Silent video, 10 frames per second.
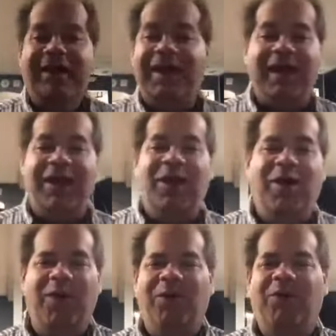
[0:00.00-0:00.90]
You
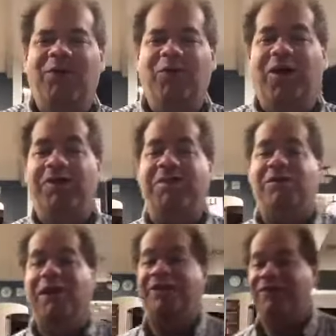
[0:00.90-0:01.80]
know, work with
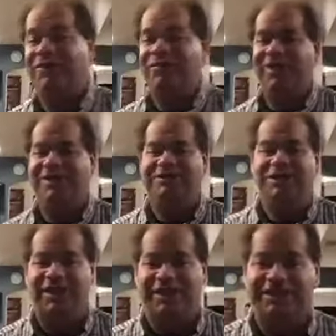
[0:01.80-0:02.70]
whatever your
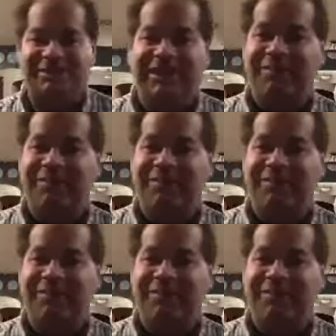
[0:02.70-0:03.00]
religion is. I